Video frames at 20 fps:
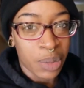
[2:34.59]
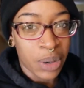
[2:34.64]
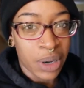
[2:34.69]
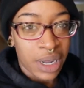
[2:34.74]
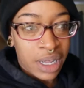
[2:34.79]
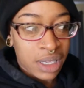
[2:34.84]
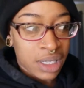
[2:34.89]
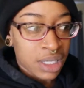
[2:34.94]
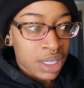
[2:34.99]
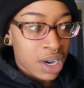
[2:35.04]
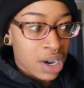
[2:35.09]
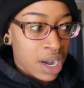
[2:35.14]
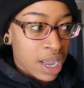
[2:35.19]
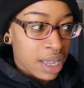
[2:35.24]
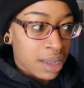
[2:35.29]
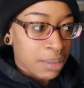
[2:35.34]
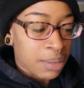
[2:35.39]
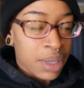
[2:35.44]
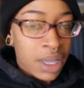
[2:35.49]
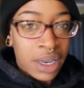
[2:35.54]
pronounce her
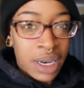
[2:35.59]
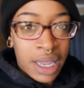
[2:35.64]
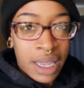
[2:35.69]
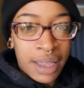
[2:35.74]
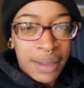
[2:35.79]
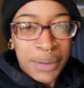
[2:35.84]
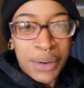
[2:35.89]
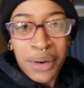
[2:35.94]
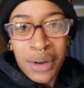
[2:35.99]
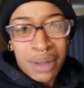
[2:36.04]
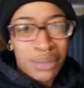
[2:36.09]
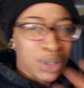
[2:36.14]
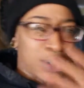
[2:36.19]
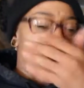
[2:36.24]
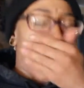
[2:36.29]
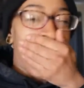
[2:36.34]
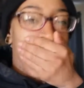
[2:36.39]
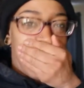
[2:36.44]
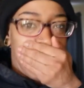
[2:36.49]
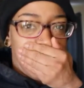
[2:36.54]
name. Your name, girl, I'm
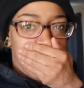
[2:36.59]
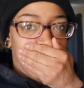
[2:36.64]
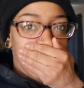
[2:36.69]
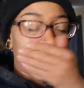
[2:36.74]
sorry.